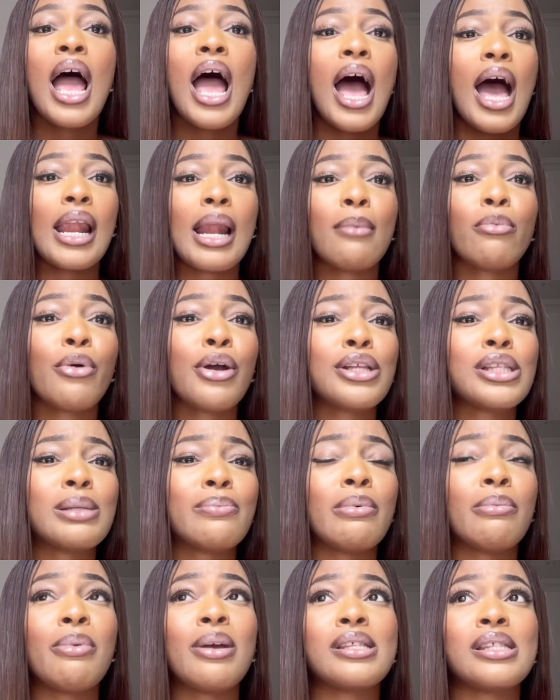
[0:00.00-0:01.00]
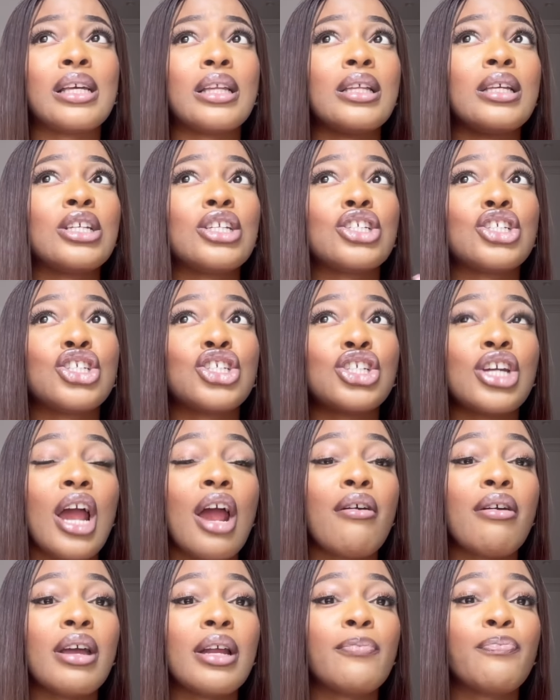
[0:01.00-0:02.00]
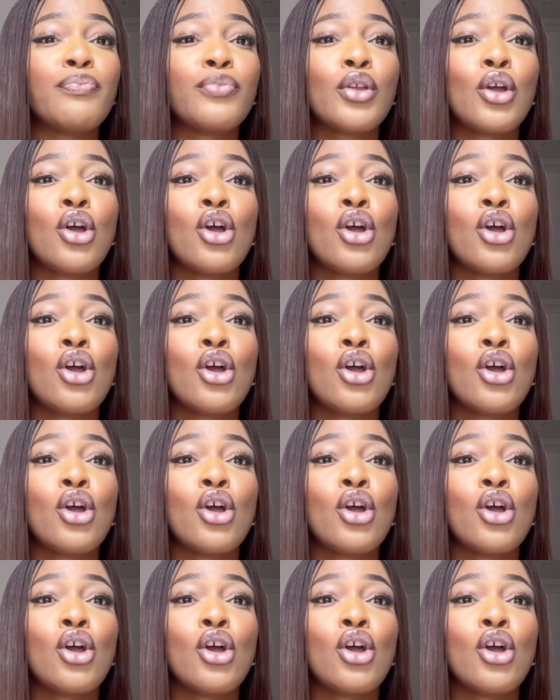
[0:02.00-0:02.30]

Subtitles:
and I'm going to be basically sharing